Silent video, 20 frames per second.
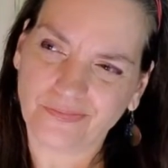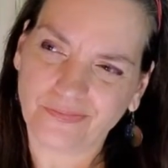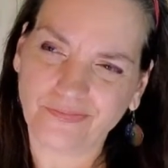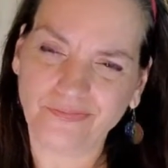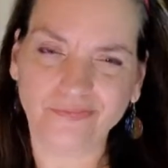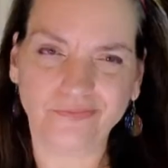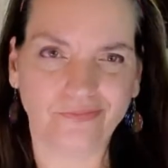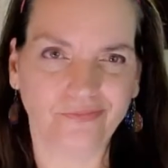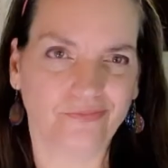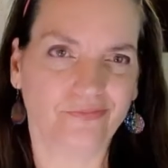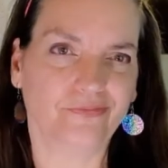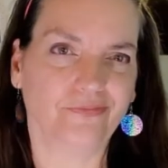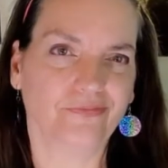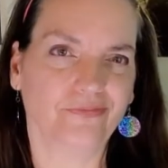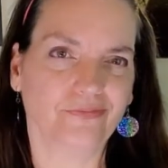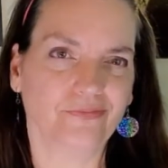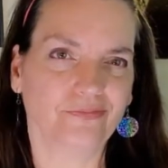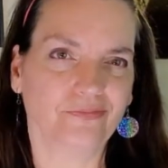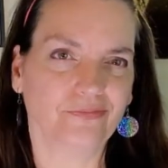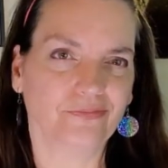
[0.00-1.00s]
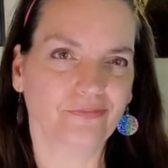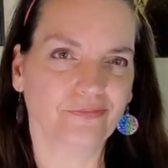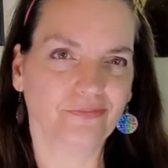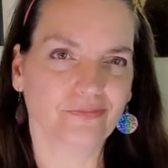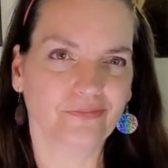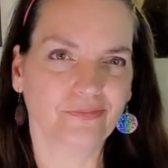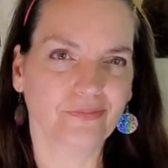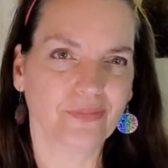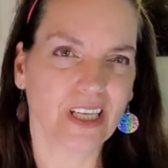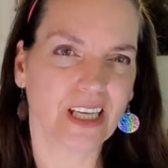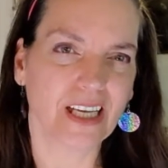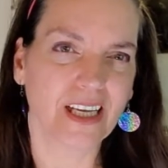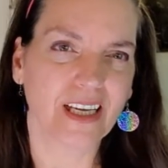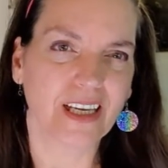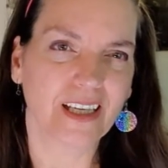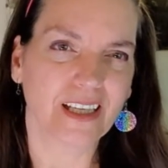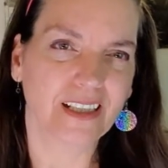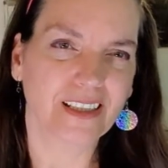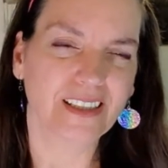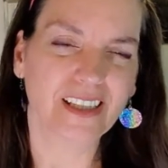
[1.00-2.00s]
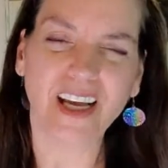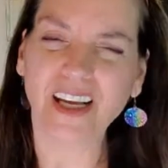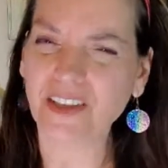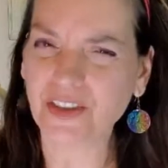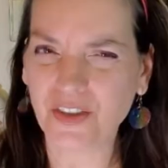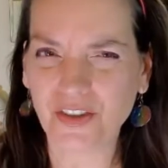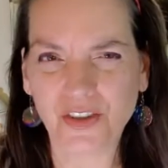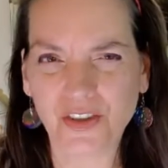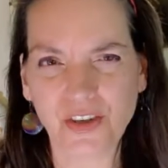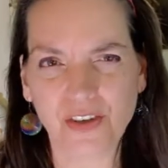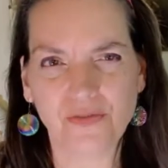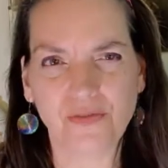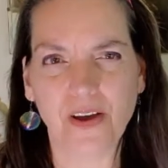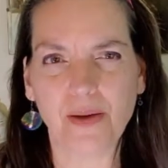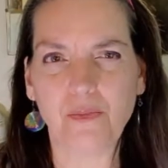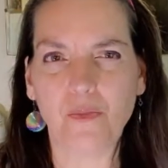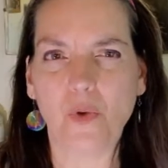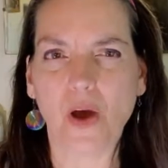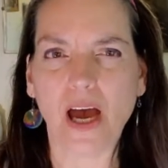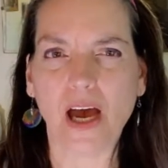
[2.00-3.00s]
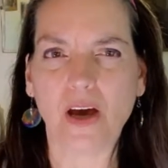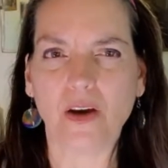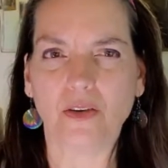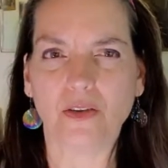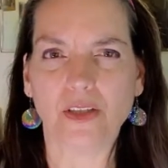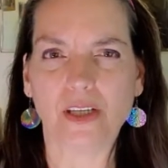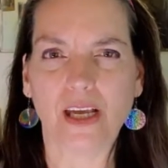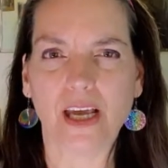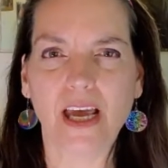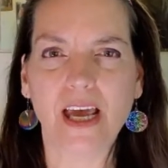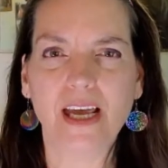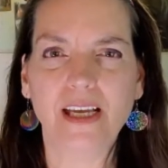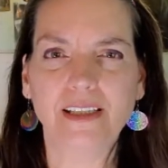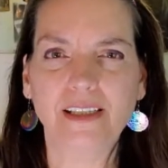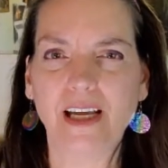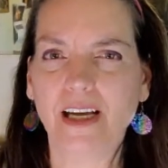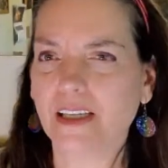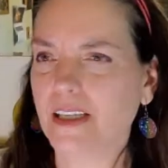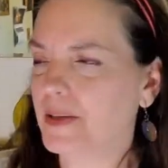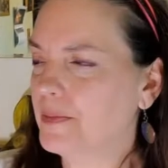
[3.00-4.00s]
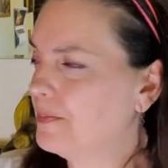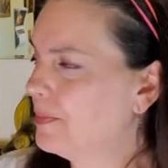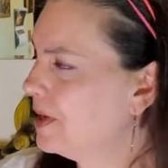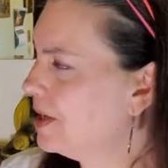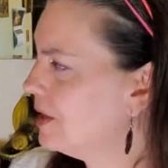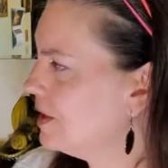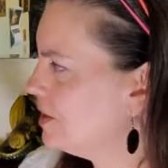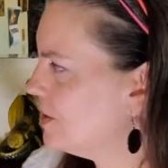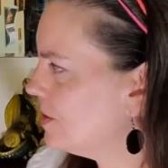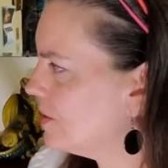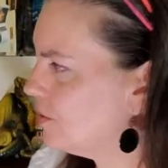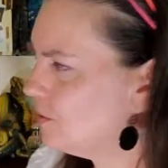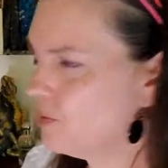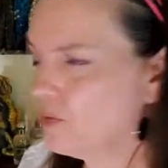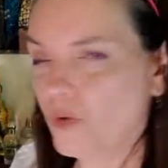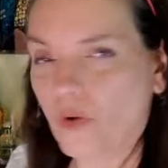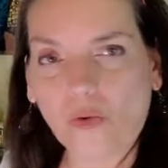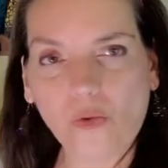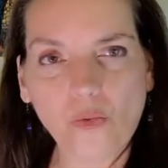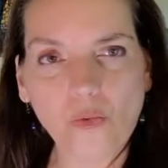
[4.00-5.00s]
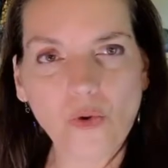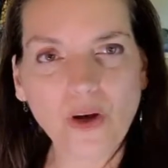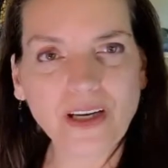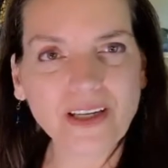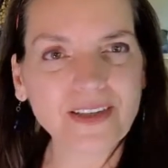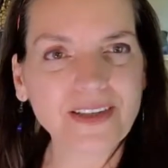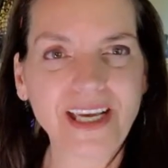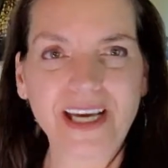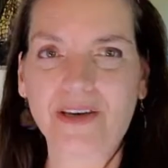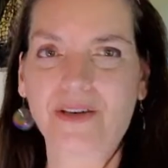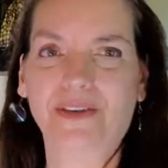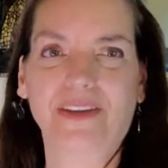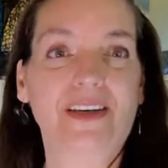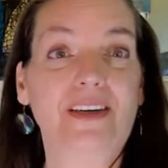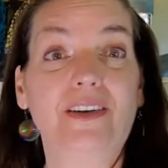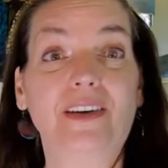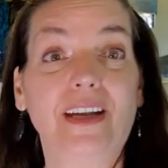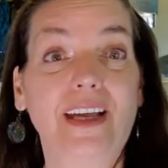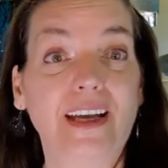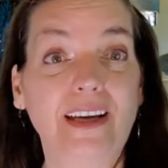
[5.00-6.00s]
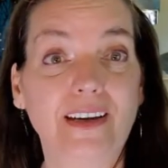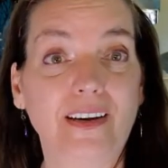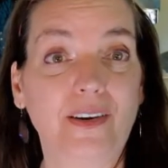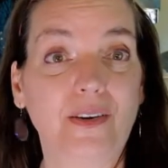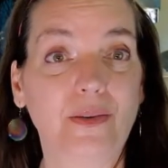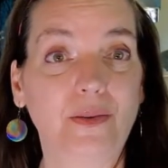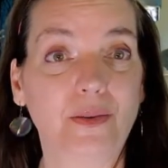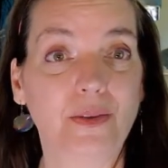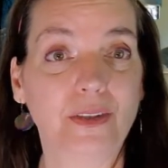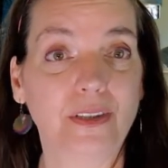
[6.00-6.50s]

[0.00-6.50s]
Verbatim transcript: Hmm, not sure if I'm wowed, not compared to what is out there now.